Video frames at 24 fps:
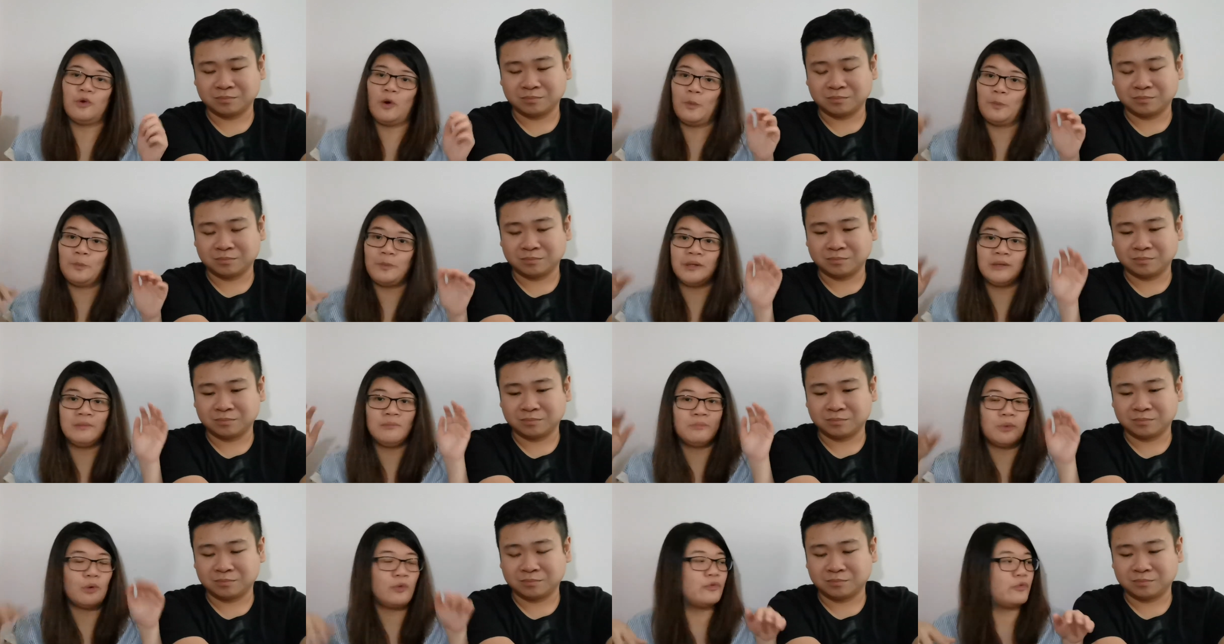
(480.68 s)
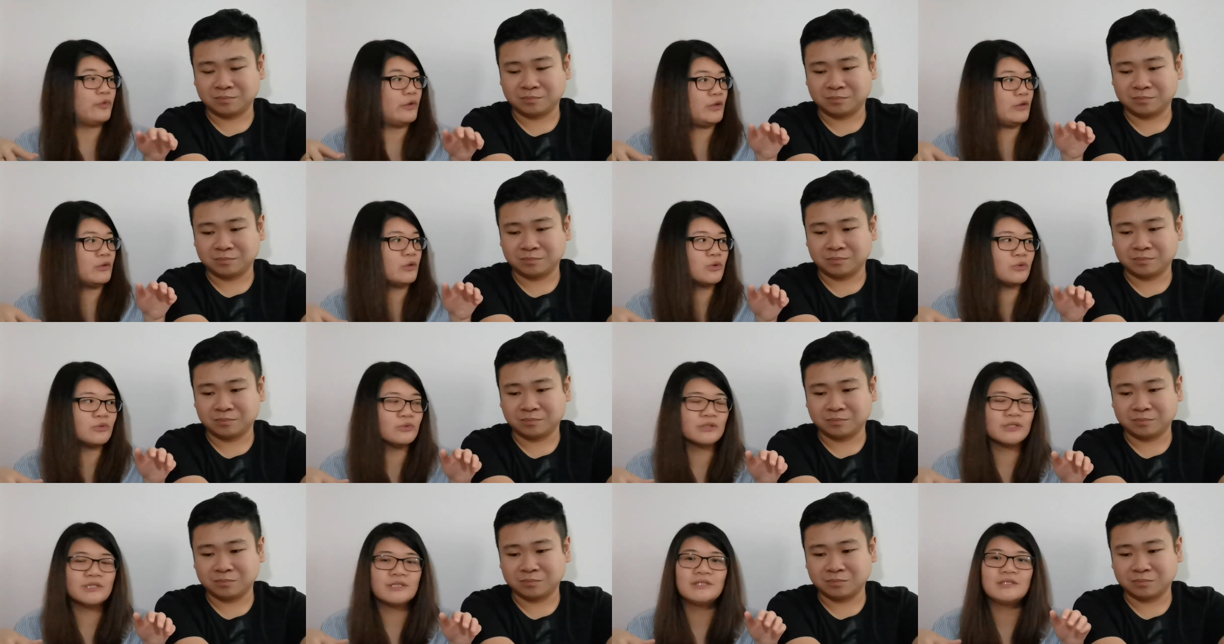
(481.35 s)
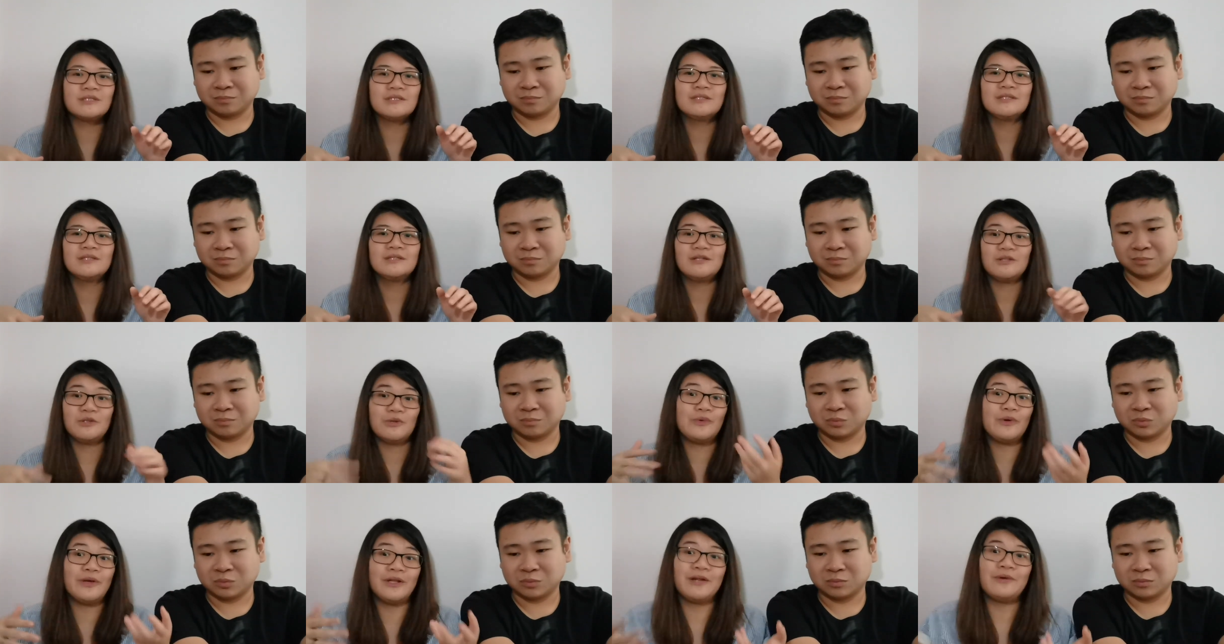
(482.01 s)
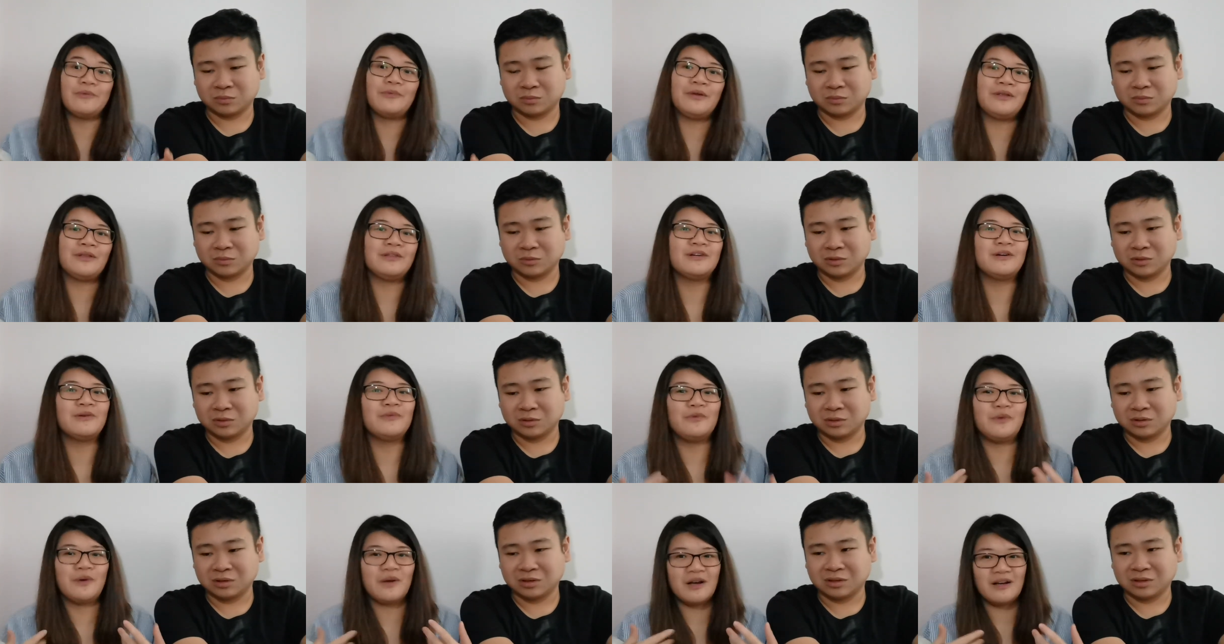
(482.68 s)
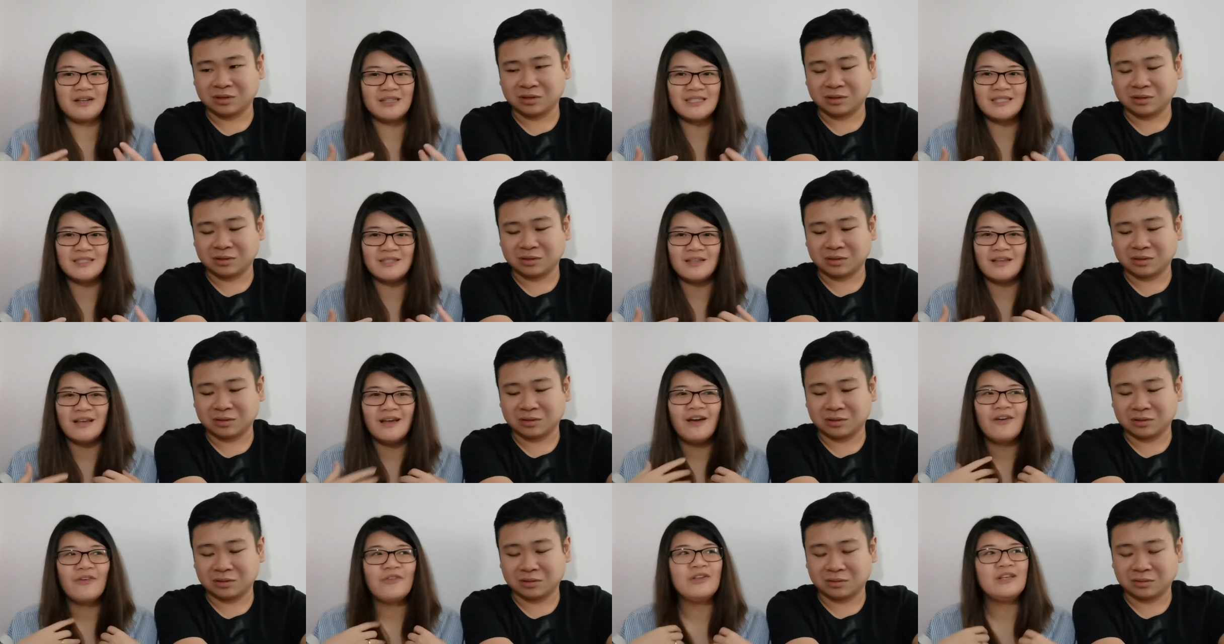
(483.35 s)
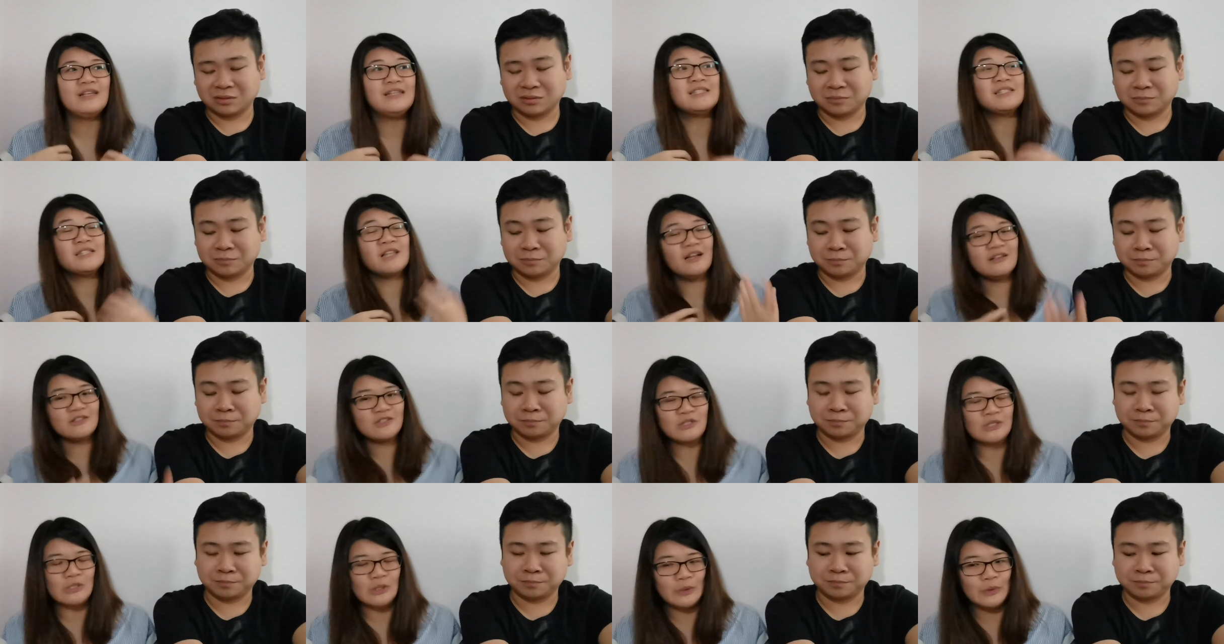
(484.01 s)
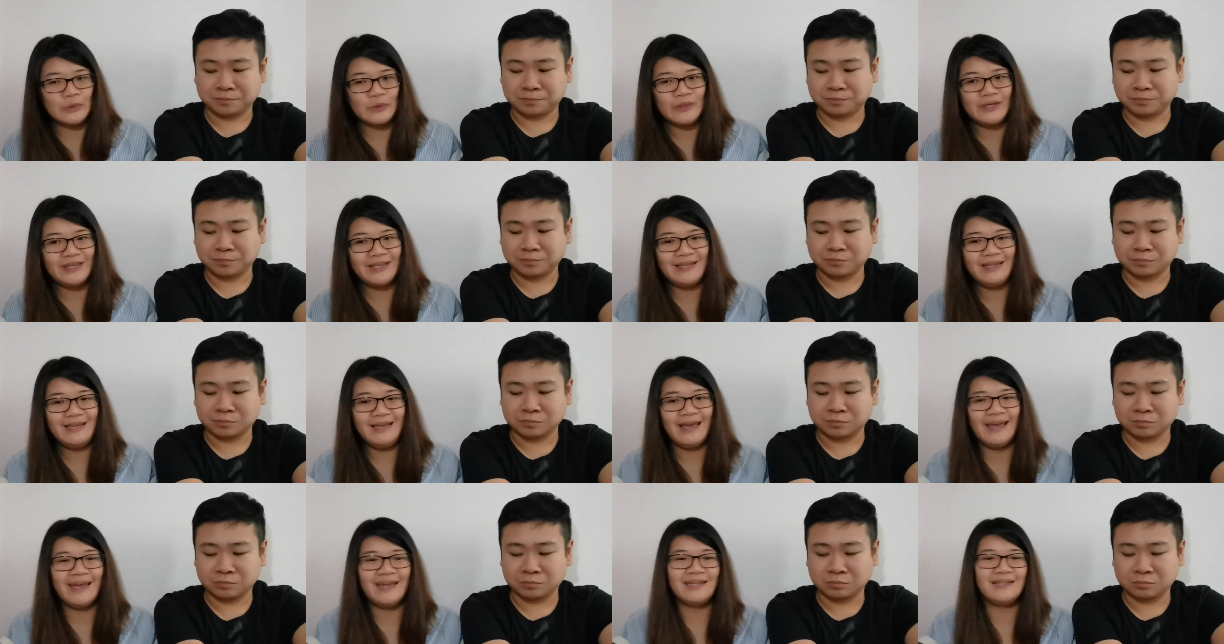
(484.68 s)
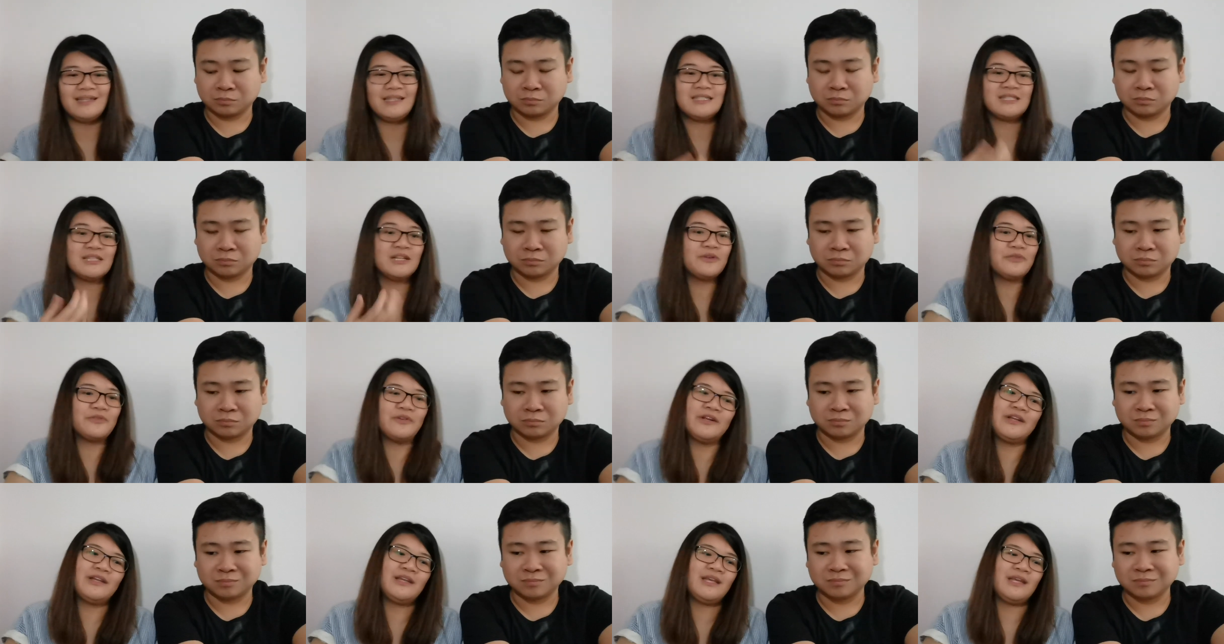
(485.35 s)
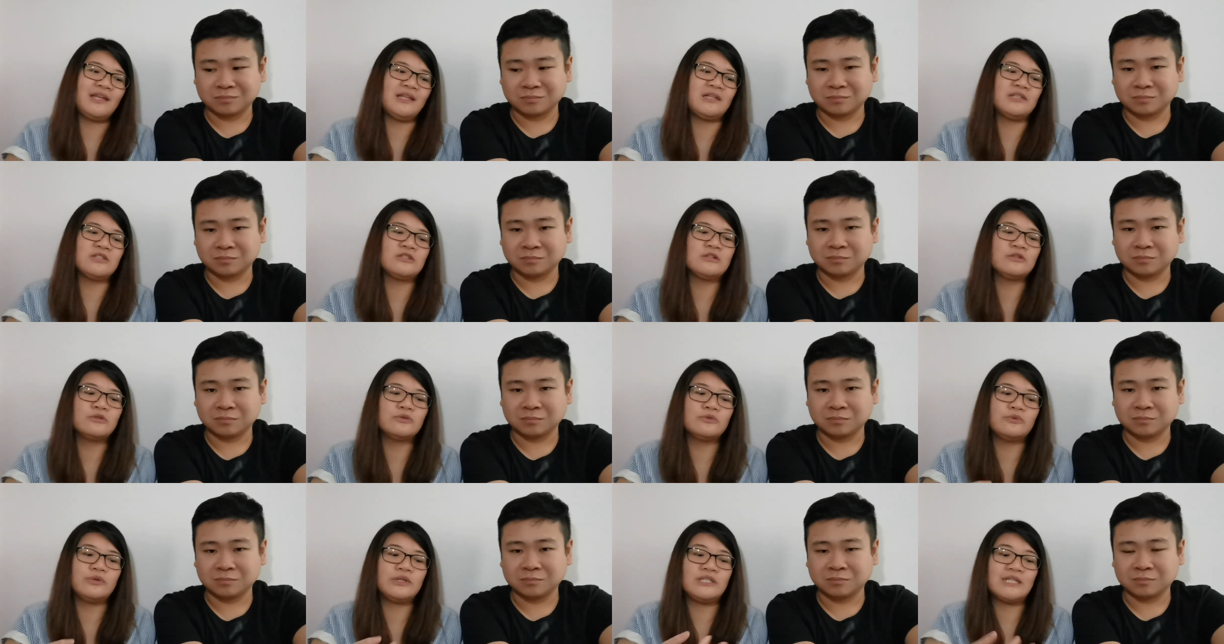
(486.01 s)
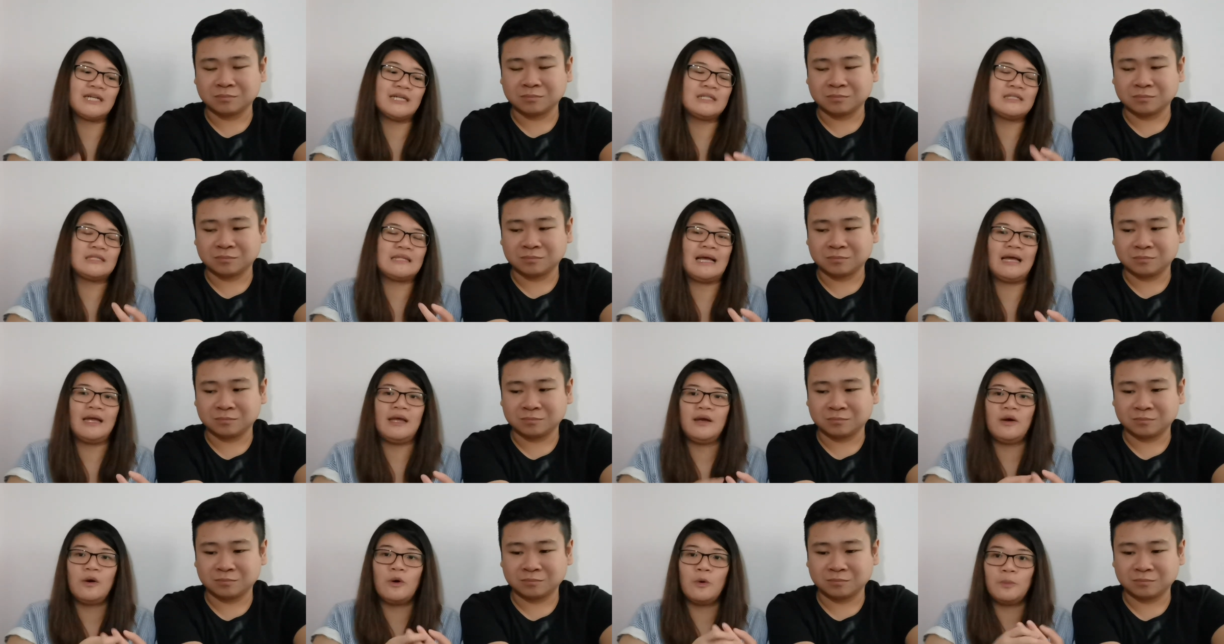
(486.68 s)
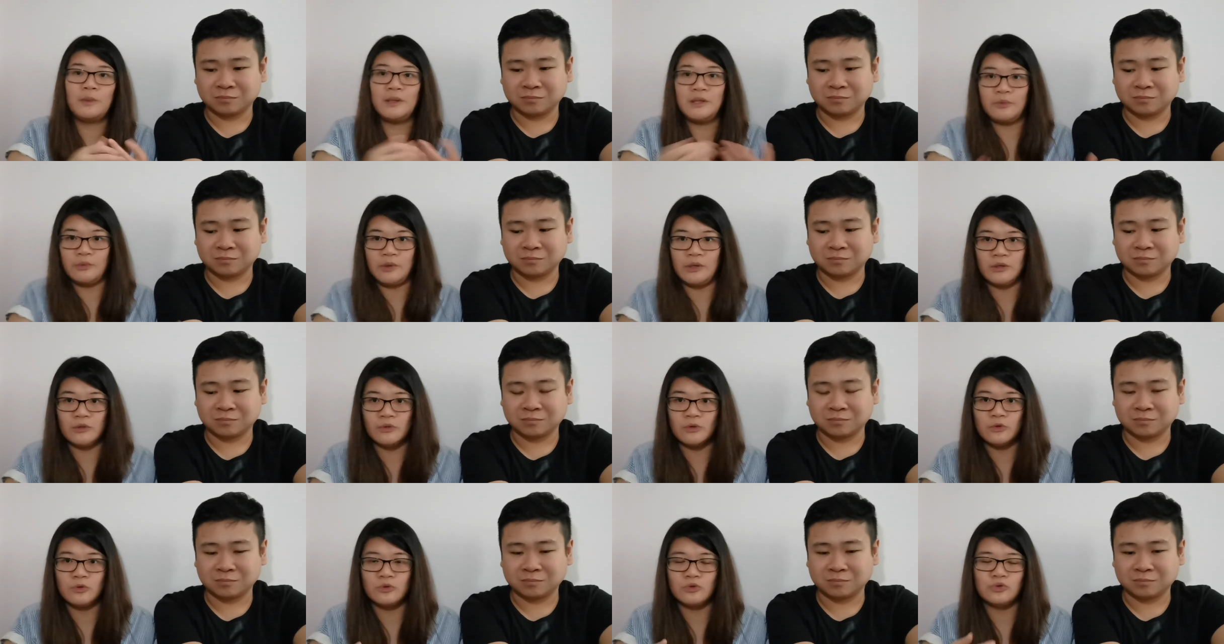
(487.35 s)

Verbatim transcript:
Speaker 1: open both windows during the winter, because it's not snowing and it's not raining, so we just like open the window